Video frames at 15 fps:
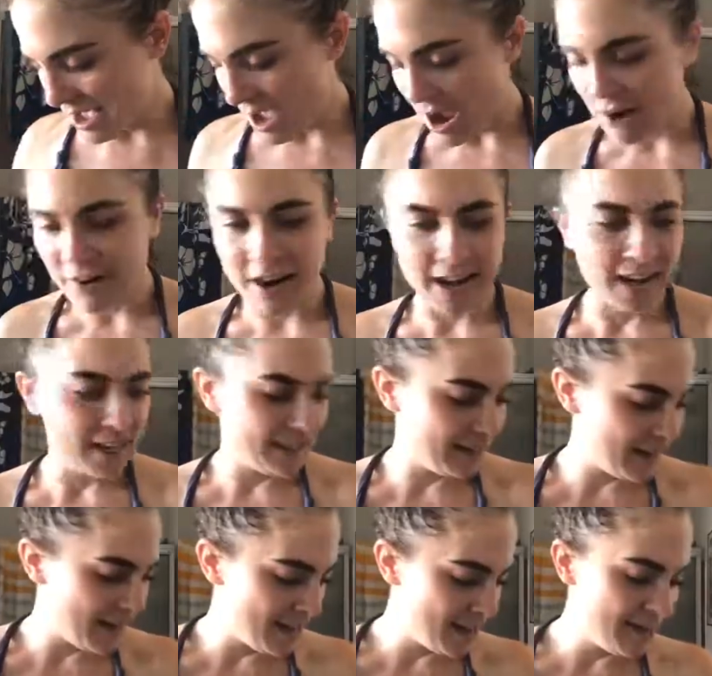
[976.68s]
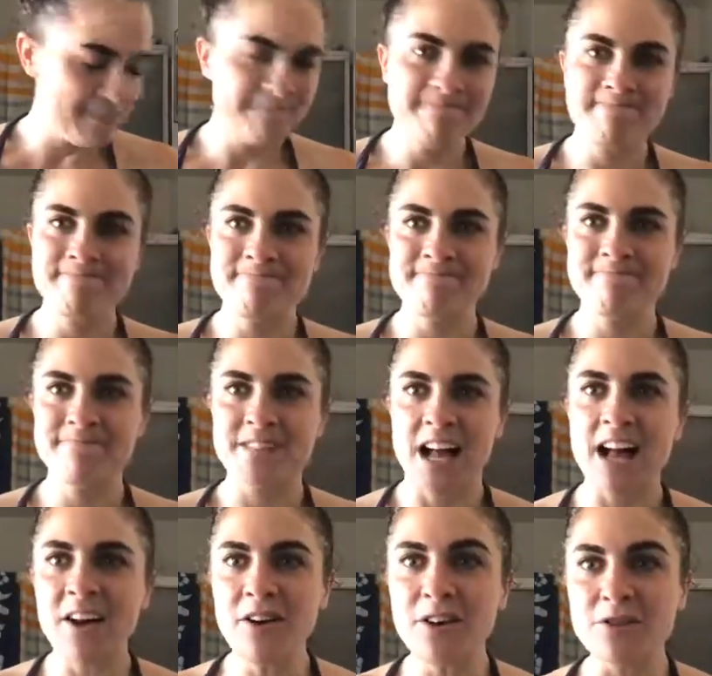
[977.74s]
All right, I don't
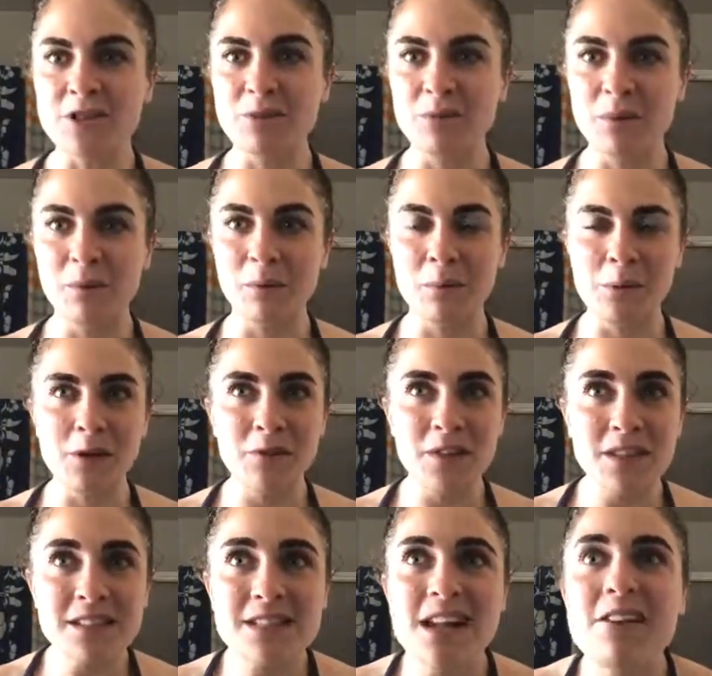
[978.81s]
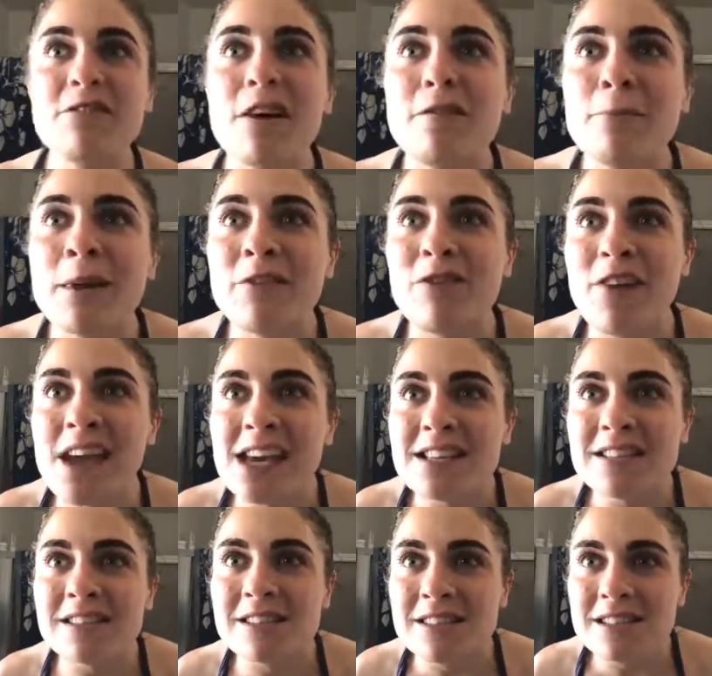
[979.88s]
know, should we remove this stuff off my
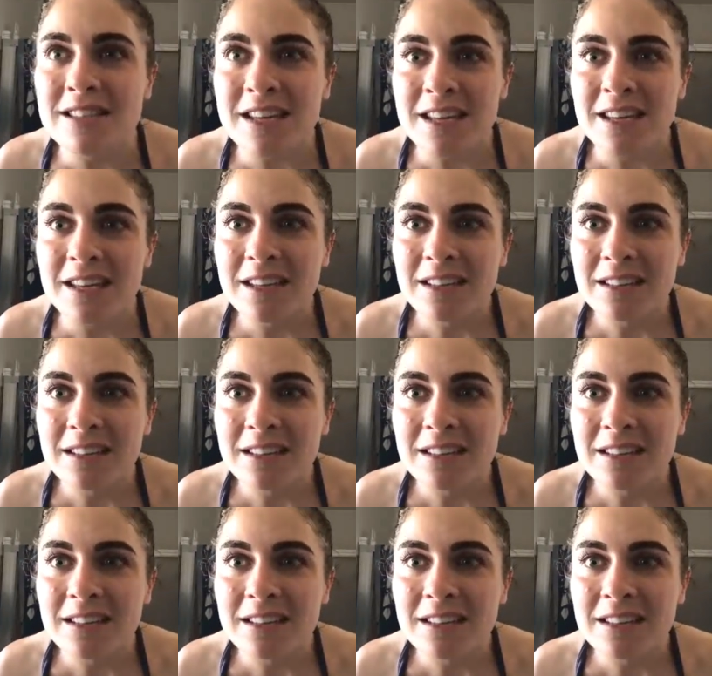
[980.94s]
face and see